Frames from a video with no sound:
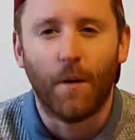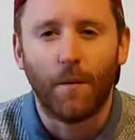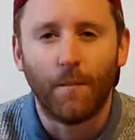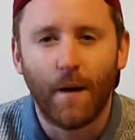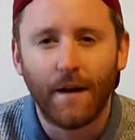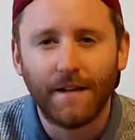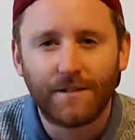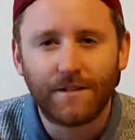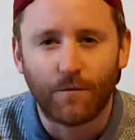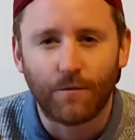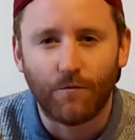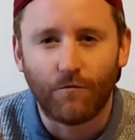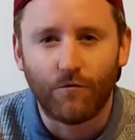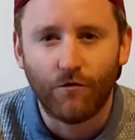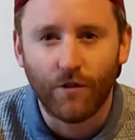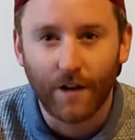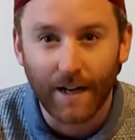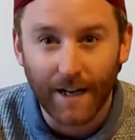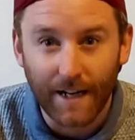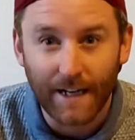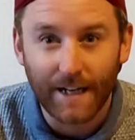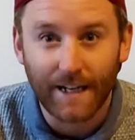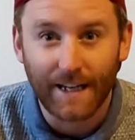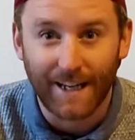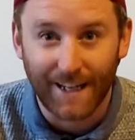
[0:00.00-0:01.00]
momentum
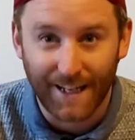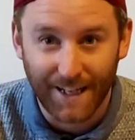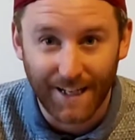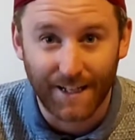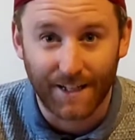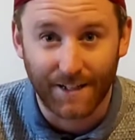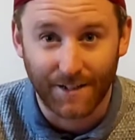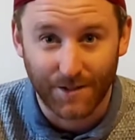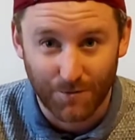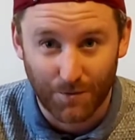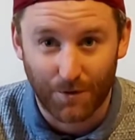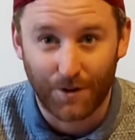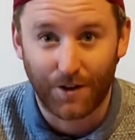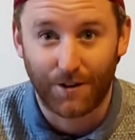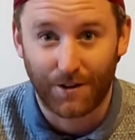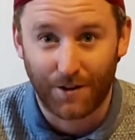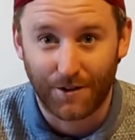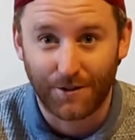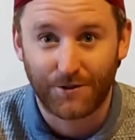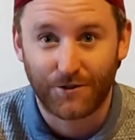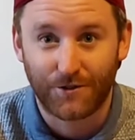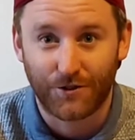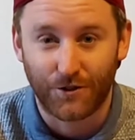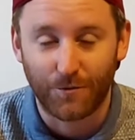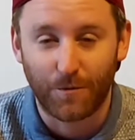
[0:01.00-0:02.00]
really is one of
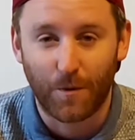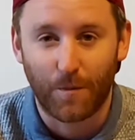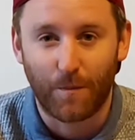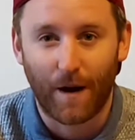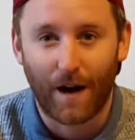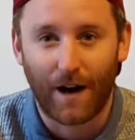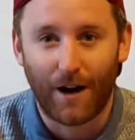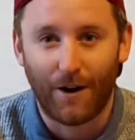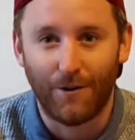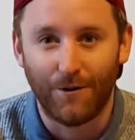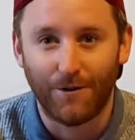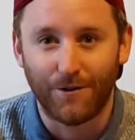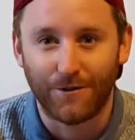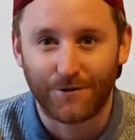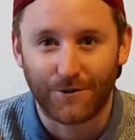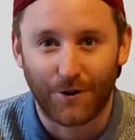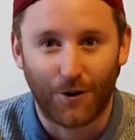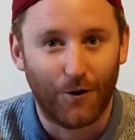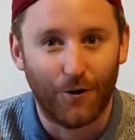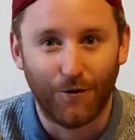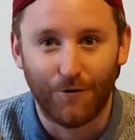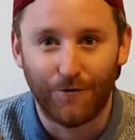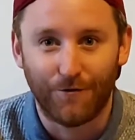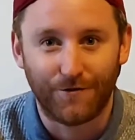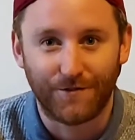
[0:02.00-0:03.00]
those superpowers
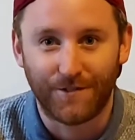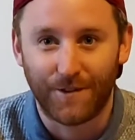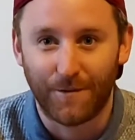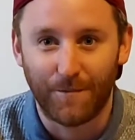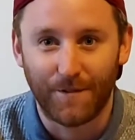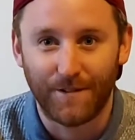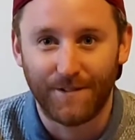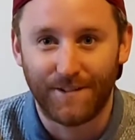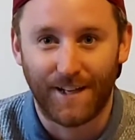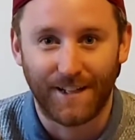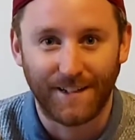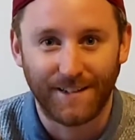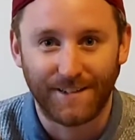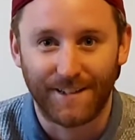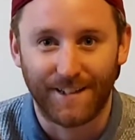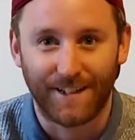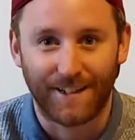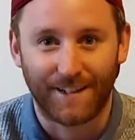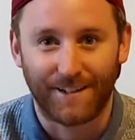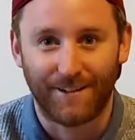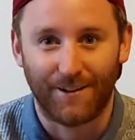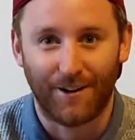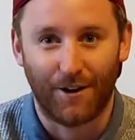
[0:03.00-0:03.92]
of dating.